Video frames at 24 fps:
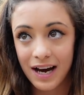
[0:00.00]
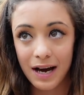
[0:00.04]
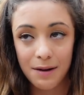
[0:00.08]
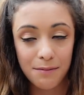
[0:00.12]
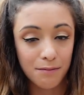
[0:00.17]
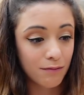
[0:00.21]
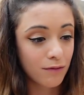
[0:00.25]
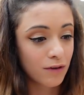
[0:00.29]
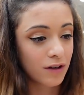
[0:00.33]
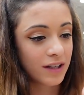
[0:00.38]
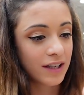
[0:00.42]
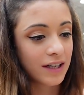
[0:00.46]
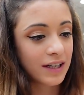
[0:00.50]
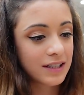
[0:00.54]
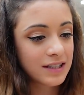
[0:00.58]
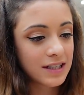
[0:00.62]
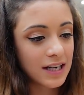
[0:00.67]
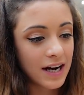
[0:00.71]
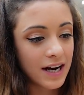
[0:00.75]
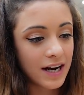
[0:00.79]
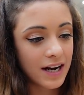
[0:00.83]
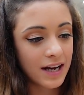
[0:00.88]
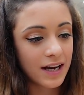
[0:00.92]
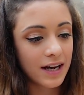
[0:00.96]
I'm really
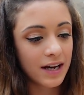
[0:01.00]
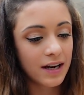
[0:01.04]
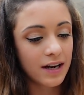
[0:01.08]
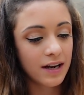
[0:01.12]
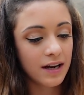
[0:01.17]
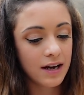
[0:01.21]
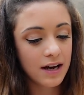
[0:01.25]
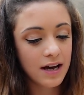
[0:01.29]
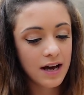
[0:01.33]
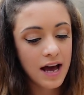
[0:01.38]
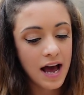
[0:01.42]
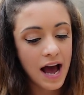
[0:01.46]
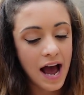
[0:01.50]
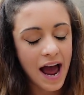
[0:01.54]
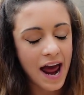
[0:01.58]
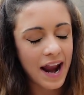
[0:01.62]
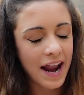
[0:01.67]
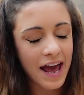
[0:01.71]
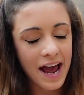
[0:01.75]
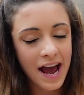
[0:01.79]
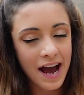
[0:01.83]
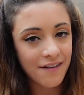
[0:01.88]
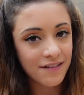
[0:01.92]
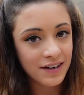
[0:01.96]
excited, and
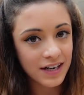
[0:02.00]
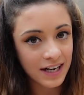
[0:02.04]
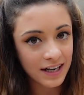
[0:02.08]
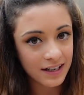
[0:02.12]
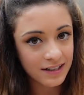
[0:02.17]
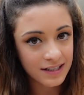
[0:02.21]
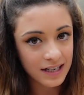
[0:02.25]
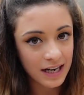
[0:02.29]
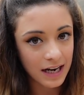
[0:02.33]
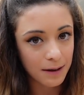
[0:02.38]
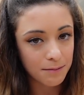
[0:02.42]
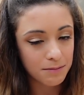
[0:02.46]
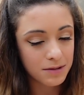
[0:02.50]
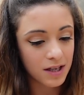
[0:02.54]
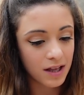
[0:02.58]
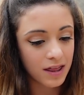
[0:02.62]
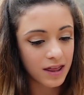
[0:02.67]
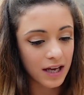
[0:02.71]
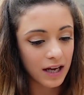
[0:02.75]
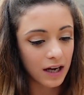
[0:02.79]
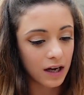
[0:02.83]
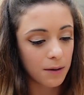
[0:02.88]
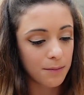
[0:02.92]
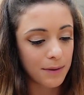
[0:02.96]
I haven't had time to
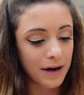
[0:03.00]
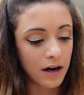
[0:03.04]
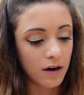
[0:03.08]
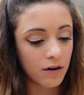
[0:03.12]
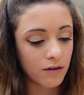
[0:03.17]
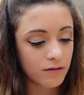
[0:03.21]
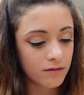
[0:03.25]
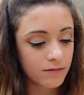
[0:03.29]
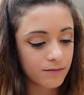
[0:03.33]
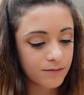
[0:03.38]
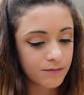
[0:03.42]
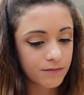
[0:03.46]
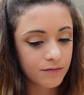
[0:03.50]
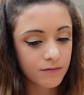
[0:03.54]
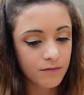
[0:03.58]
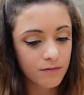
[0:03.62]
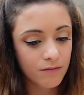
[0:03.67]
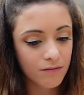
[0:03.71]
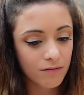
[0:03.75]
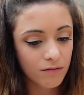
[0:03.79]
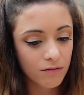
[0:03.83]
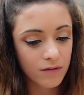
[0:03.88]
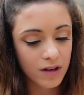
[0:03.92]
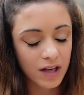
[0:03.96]
think about
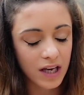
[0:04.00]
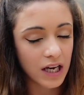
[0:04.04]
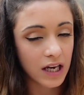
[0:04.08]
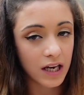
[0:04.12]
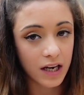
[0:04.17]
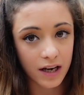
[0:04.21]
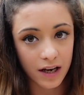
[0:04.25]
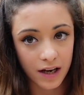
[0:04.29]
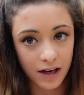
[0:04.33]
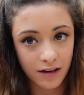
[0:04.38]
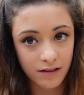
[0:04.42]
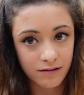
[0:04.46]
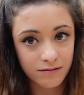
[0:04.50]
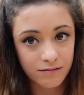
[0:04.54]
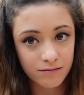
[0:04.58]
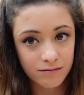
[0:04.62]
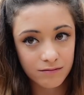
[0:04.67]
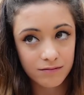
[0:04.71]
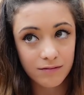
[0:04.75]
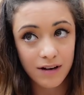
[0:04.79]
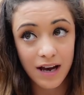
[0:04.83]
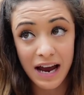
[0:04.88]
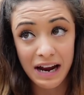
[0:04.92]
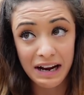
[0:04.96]
eating
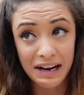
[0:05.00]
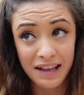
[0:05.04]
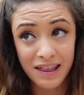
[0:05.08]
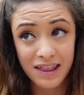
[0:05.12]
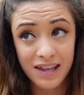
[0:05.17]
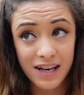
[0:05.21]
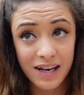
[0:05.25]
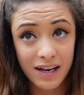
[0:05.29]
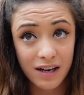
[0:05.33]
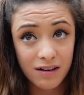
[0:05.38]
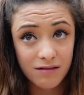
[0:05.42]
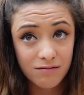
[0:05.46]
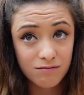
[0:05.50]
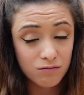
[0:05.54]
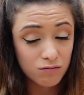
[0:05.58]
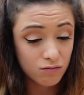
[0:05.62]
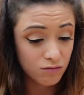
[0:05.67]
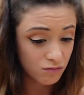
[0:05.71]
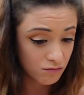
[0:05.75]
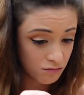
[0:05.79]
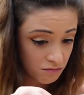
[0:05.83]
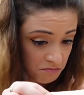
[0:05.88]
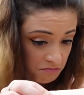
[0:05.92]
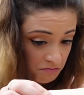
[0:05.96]
anything
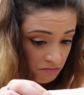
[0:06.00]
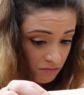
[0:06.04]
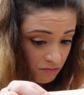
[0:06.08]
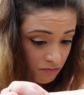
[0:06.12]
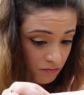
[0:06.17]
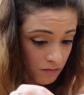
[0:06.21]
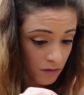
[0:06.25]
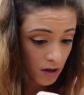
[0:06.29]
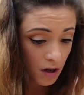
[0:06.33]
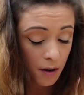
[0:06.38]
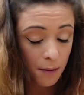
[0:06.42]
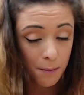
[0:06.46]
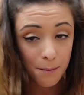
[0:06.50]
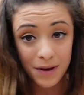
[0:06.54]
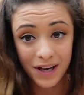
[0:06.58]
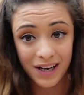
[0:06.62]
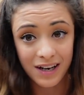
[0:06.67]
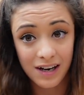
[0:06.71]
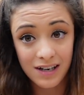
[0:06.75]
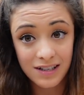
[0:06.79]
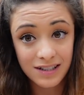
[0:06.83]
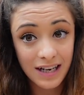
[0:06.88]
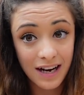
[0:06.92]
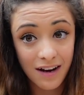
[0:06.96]

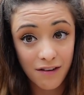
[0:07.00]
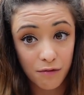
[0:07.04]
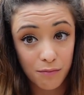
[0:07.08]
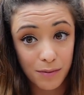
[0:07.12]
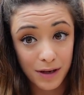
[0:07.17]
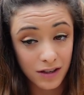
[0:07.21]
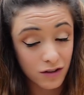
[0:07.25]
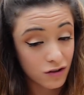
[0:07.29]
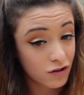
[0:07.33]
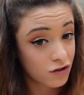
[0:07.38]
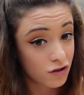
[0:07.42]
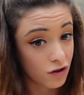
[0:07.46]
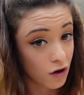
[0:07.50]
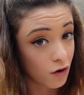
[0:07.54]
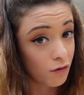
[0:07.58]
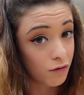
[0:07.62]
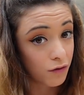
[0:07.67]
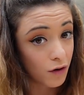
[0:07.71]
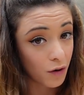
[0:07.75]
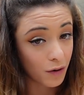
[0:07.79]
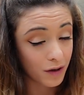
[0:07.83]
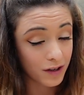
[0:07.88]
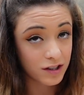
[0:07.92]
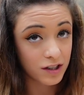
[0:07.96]
because I've been so
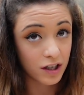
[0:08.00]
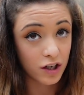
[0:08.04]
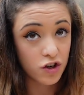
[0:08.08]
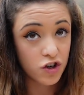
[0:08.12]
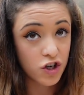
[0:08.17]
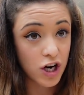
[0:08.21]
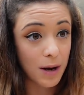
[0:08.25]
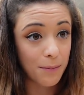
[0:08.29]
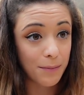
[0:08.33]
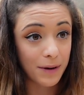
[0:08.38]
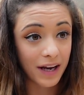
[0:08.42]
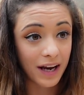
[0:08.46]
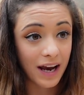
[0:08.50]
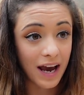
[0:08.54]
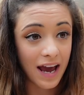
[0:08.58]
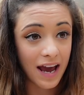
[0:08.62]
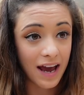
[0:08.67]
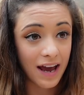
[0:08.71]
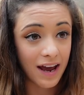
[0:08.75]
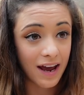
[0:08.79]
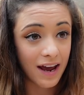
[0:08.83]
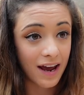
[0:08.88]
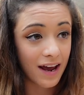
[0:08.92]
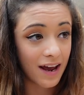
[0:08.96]
focused on shopping,
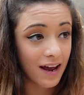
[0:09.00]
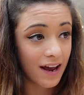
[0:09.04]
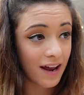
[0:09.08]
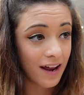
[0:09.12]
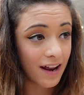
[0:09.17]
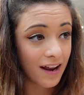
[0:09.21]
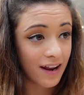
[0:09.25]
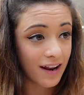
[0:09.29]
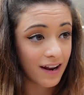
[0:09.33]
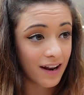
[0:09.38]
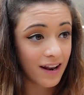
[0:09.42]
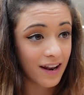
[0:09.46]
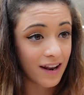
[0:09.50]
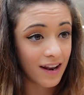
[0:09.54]
and